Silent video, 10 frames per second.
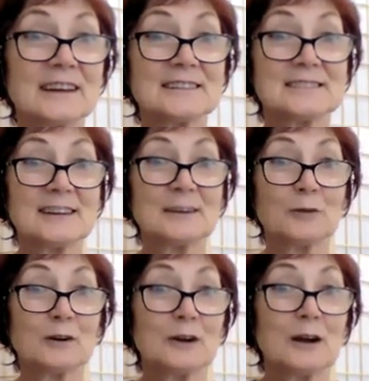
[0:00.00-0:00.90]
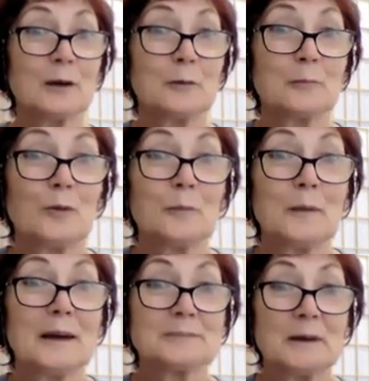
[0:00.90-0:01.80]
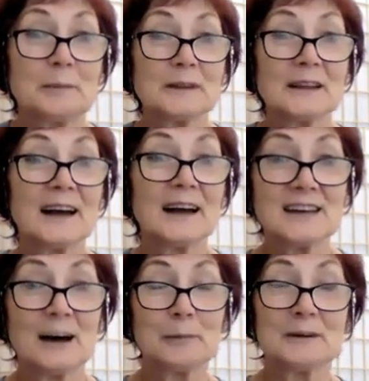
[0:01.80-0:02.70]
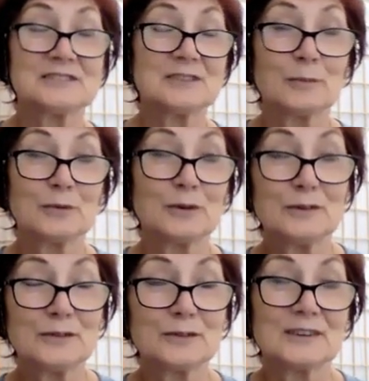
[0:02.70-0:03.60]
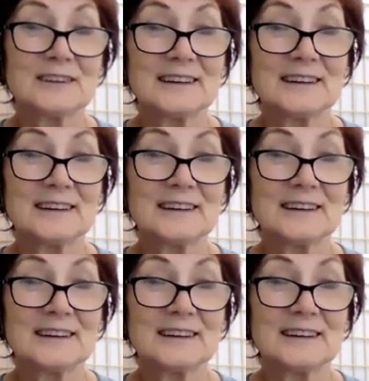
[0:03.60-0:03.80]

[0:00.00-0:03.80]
can see what makes people light up. It's so beautiful.